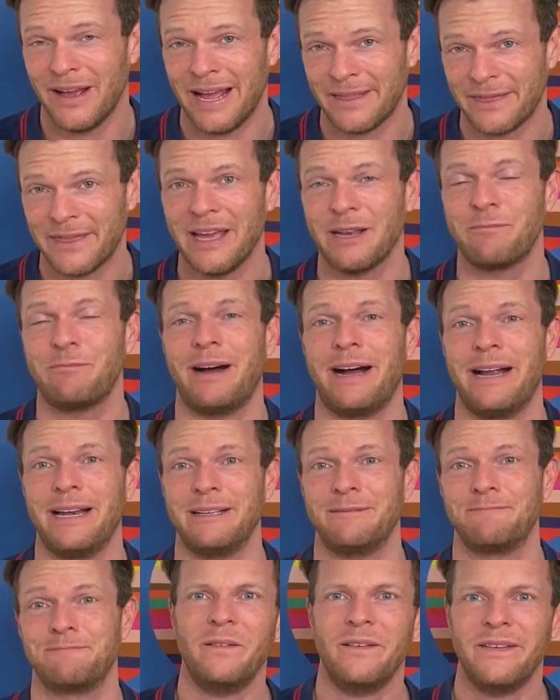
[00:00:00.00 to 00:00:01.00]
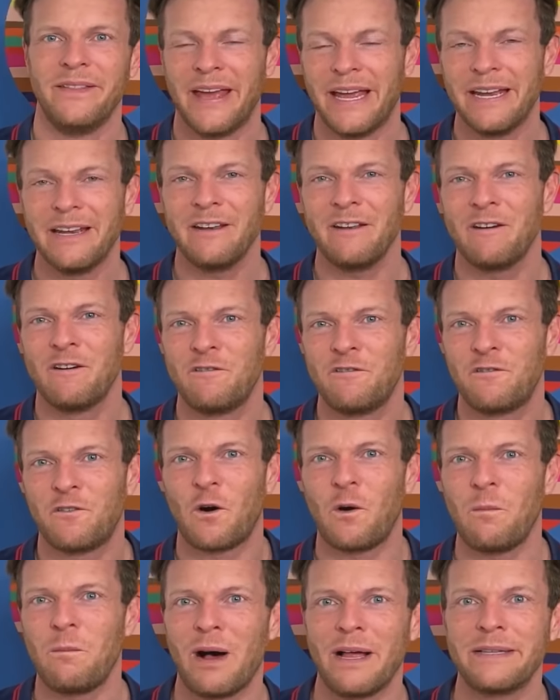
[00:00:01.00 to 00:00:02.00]
at that party. Then
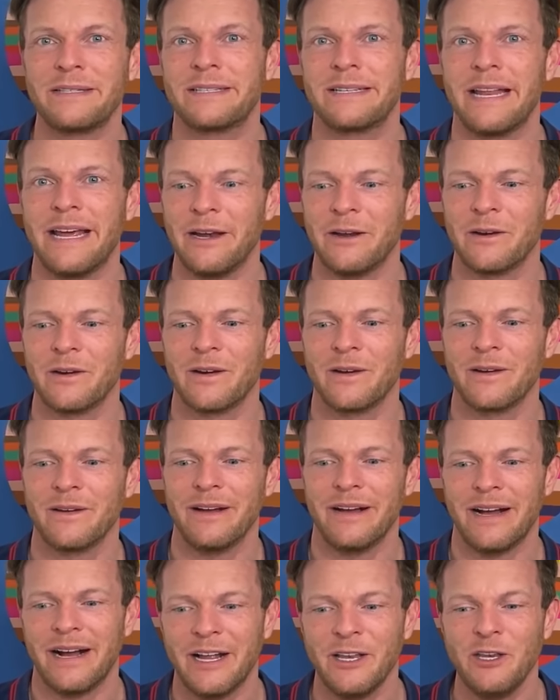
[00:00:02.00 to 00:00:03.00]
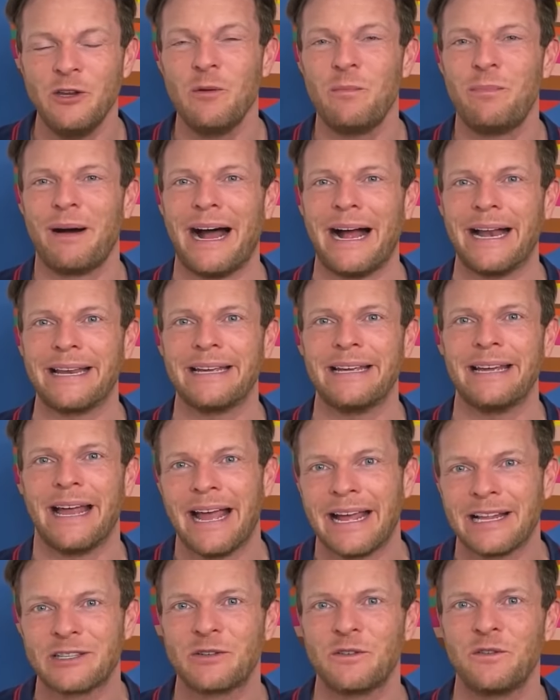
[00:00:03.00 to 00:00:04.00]
4 months later, a new party
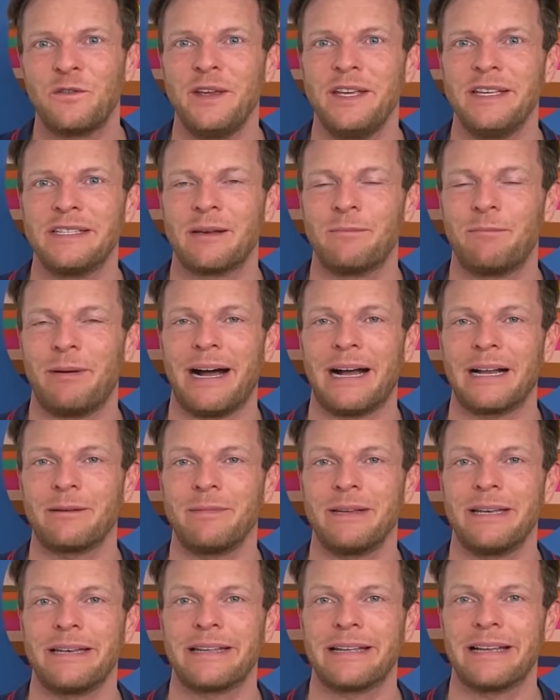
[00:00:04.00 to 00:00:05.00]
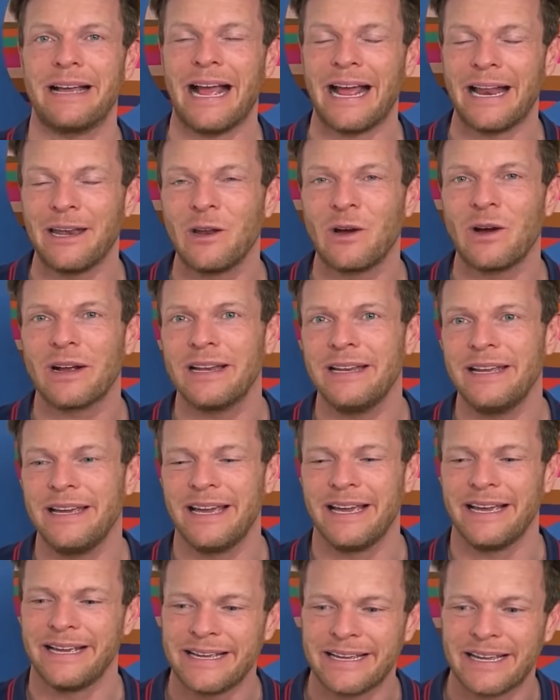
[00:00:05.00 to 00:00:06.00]
at Sophie's apartment. And luckily,
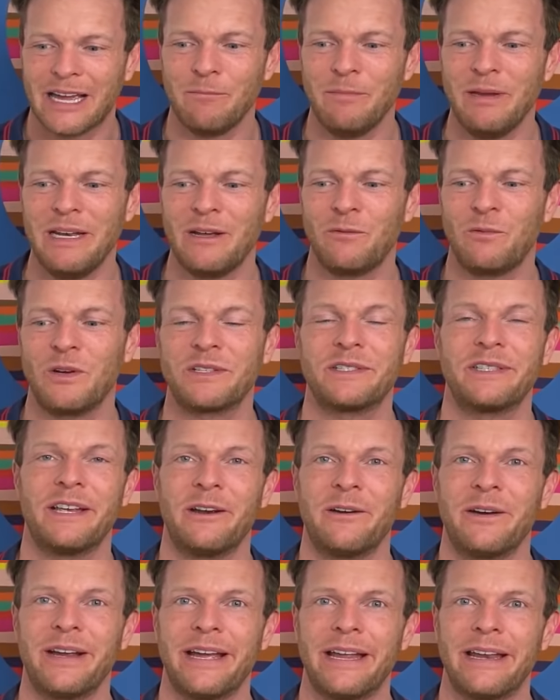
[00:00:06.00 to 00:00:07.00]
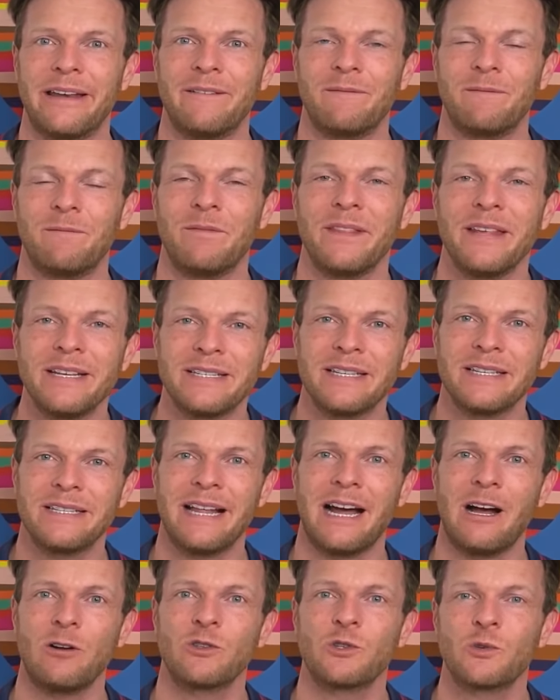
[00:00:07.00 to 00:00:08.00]
Camilla was there again. This is
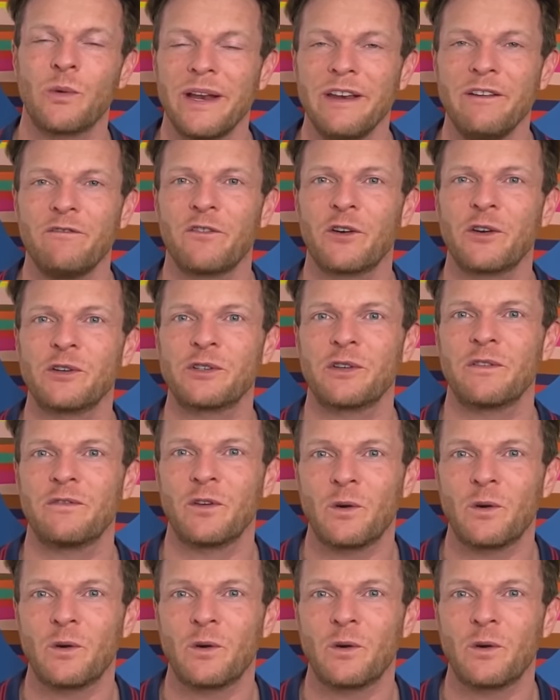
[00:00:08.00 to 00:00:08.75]
now 21st